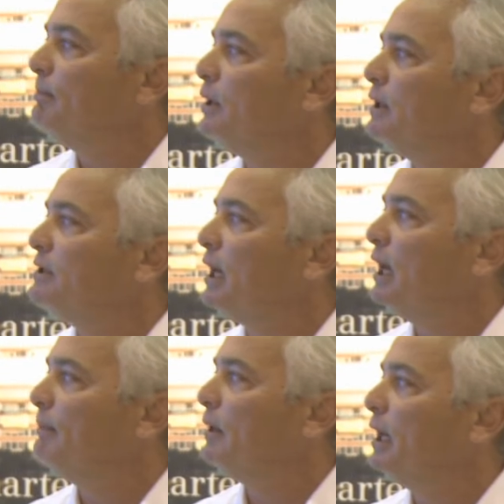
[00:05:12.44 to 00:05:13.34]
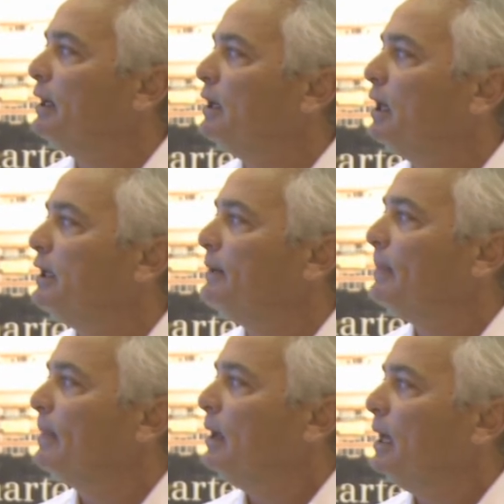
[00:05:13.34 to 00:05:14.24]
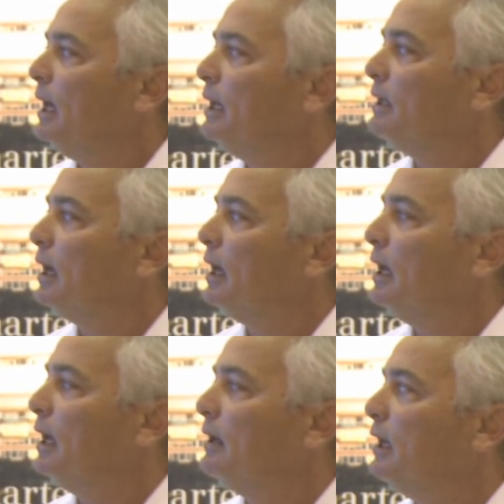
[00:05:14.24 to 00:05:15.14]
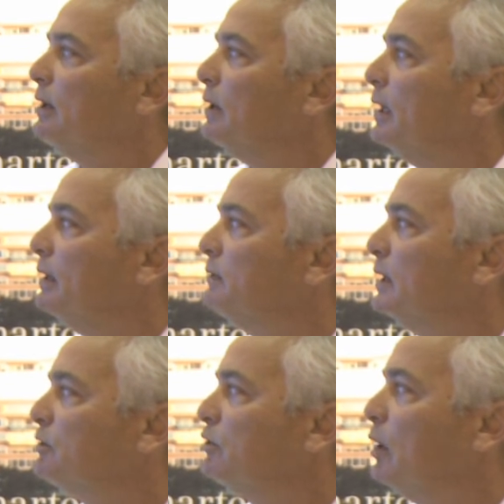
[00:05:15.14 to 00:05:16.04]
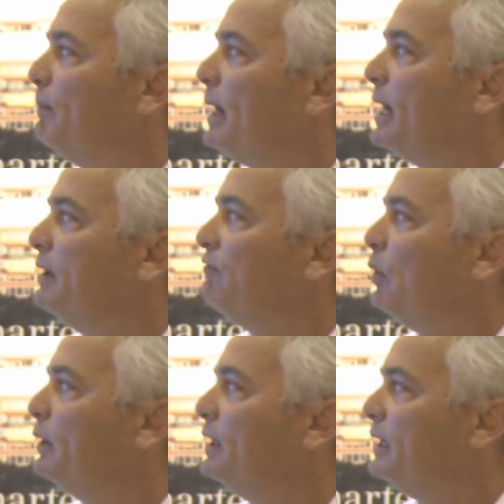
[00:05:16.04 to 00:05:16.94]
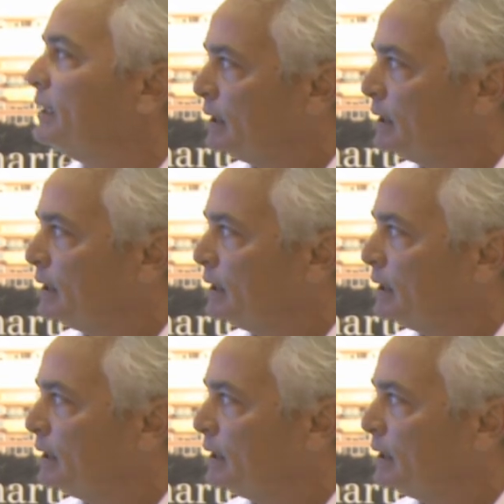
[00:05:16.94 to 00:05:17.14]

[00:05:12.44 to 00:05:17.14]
put a timeline on it and scroll back and forth on that